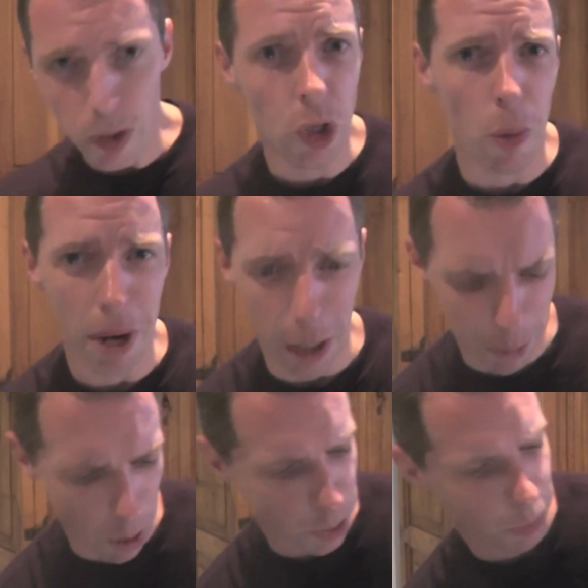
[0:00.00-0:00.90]
No better
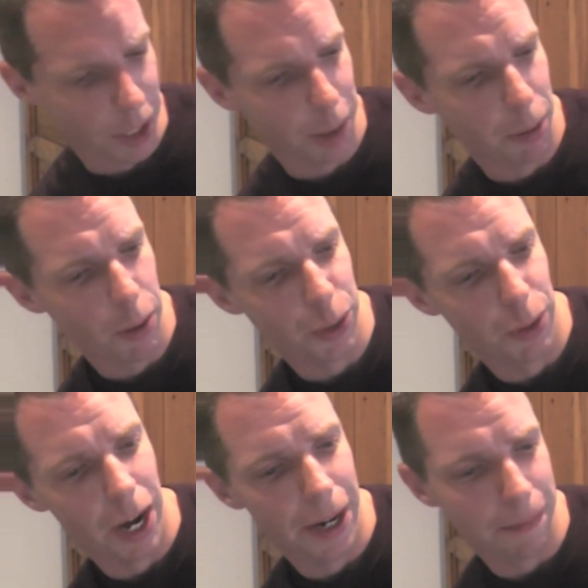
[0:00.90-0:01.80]
post-run or
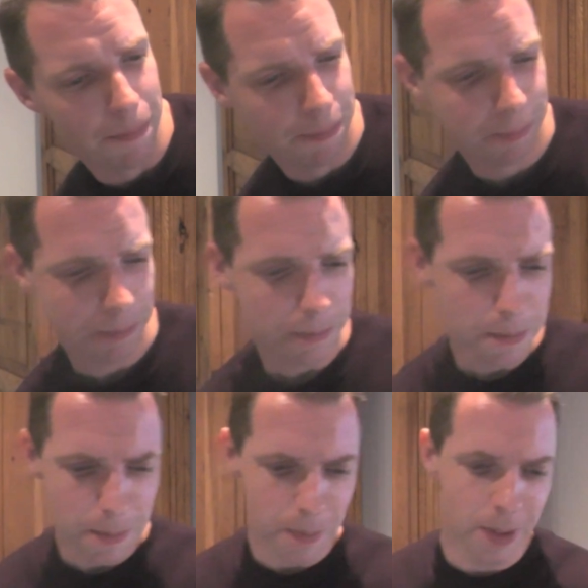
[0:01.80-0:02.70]
post-ride
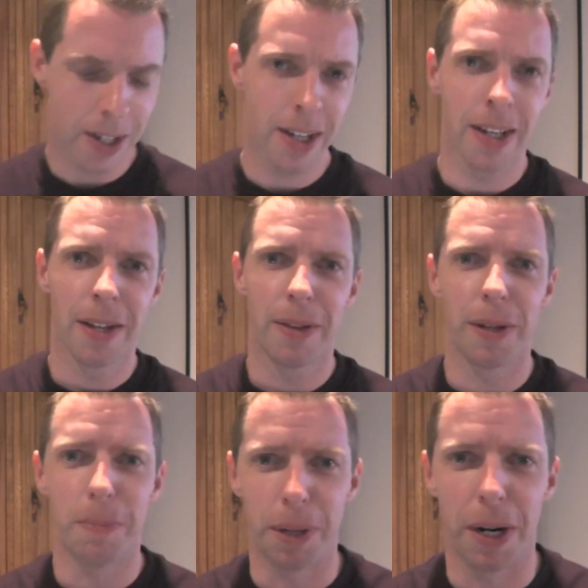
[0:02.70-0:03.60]

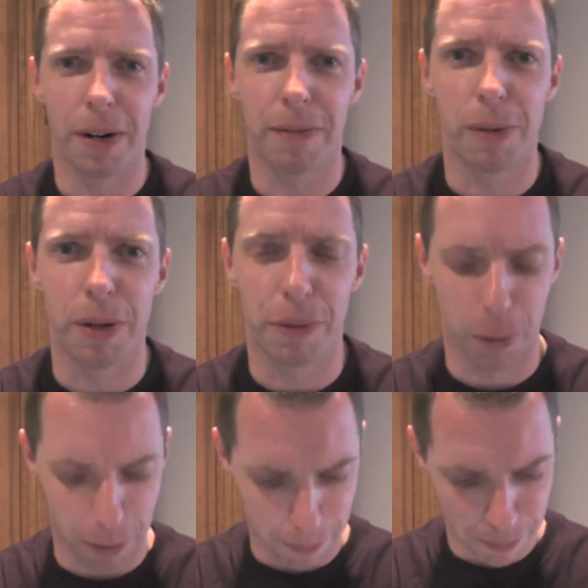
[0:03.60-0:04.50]
than beer for
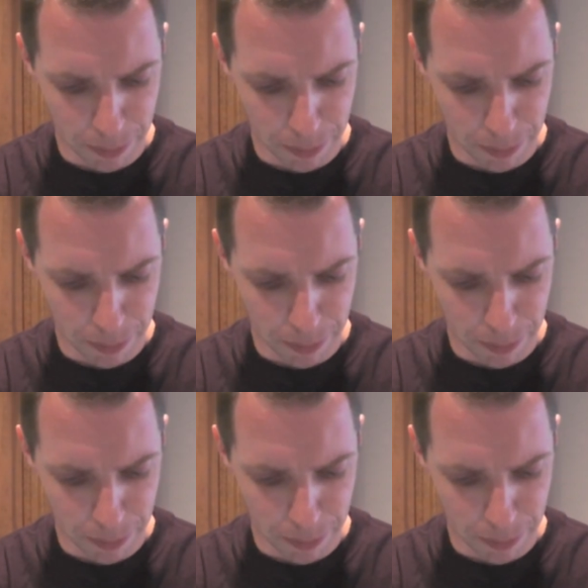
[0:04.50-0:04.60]
refueling.